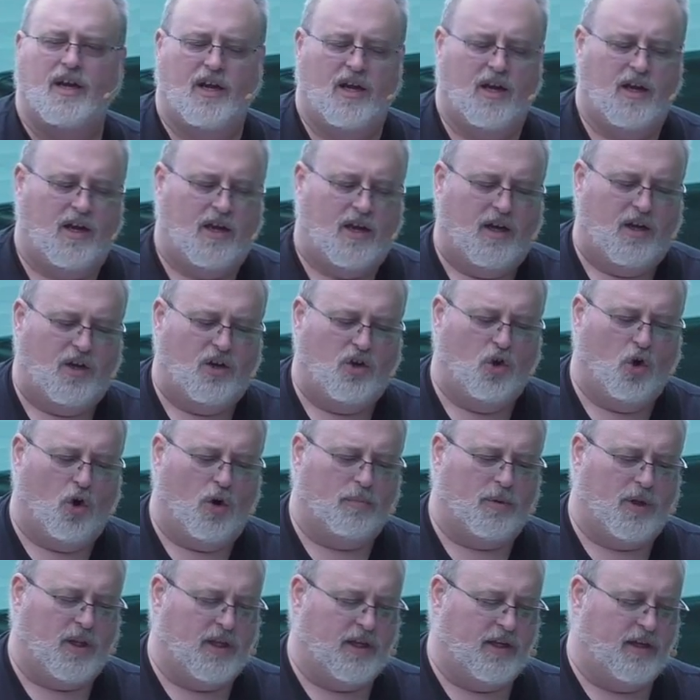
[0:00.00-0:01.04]
Uh, but
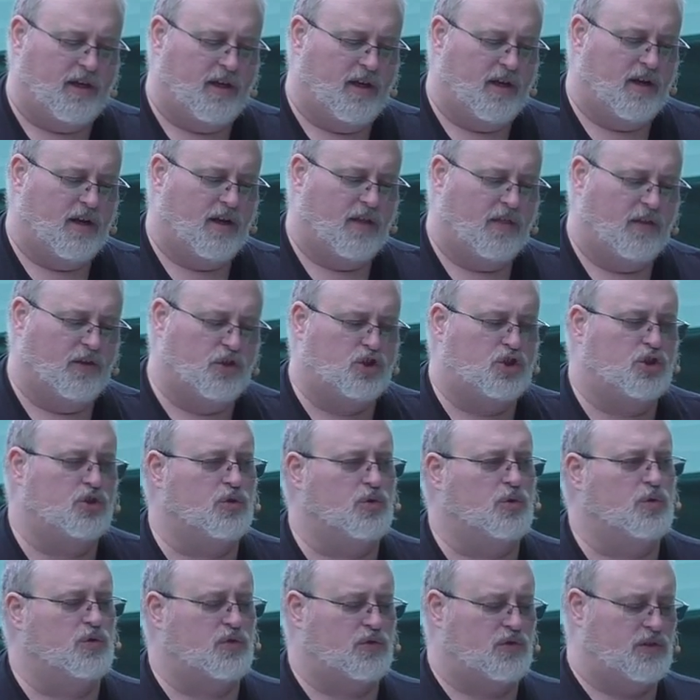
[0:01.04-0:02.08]
the thing that was
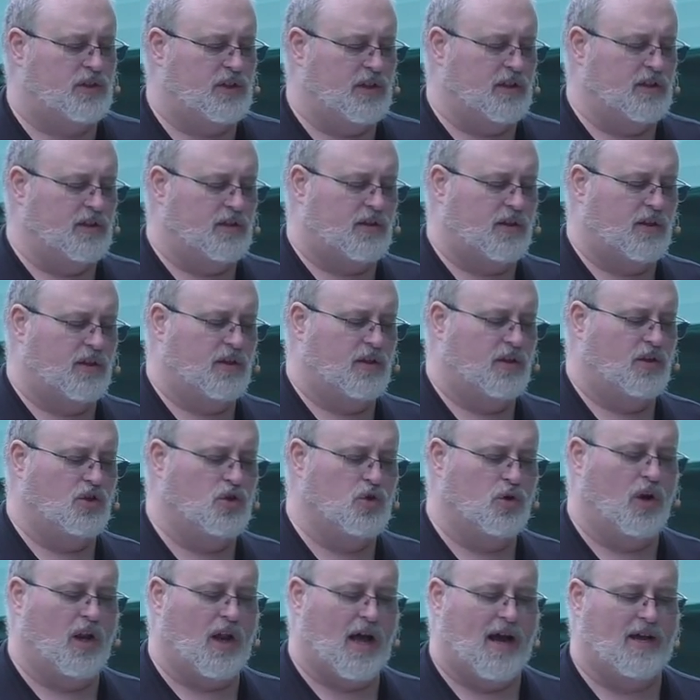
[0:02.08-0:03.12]
odd about this
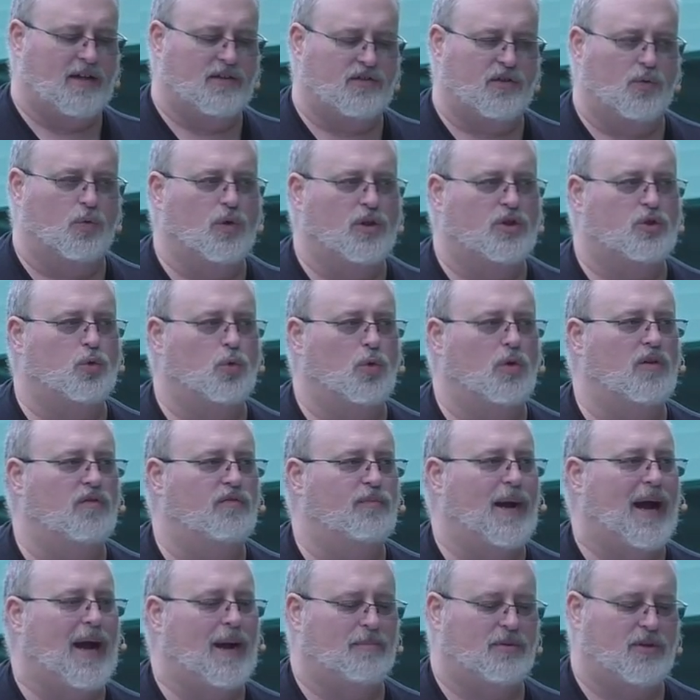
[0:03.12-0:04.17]
wasn't that people were getting
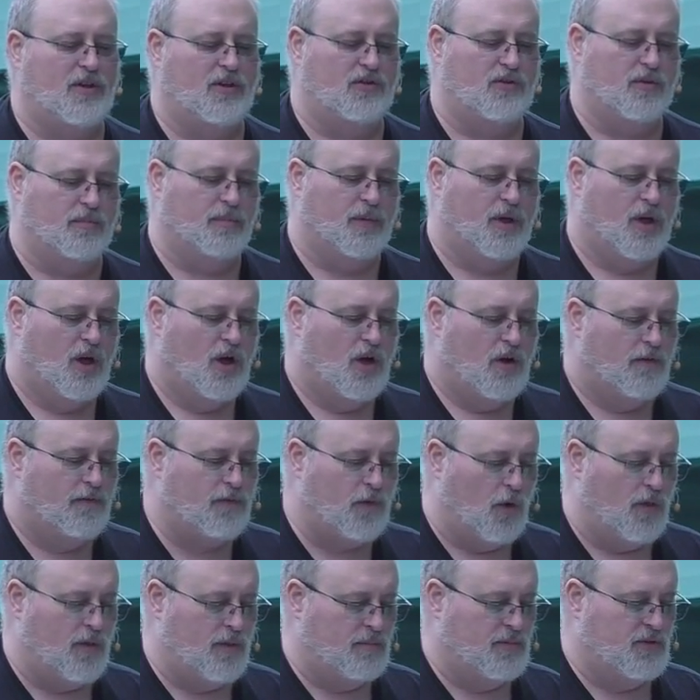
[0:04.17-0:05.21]
baptized. It was that
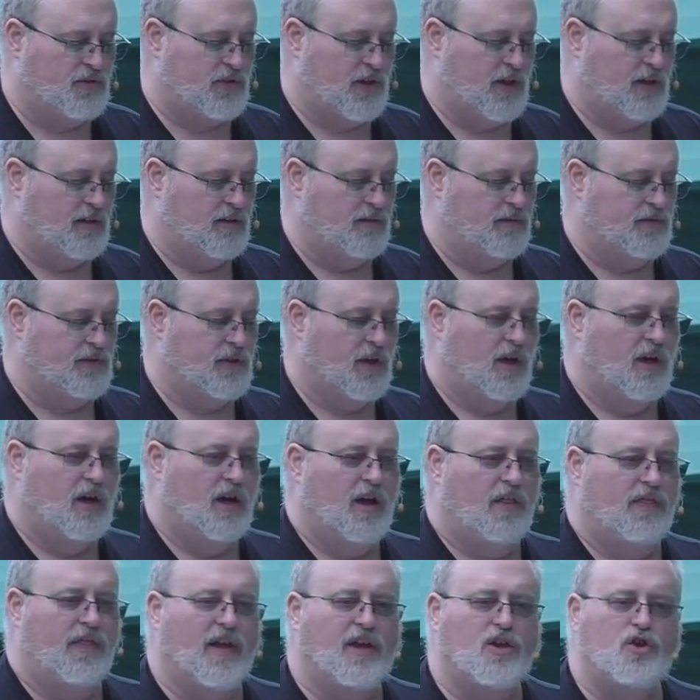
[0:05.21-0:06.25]
Jewish people
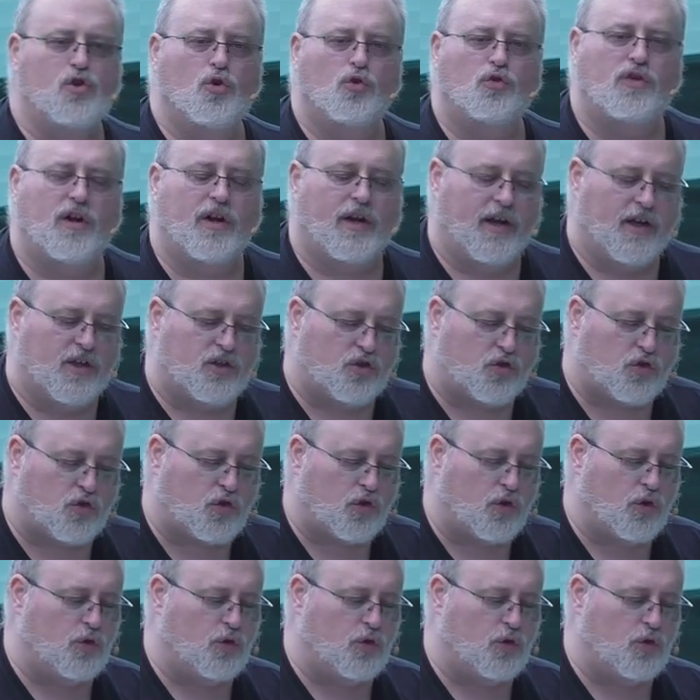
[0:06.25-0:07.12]
were getting baptized.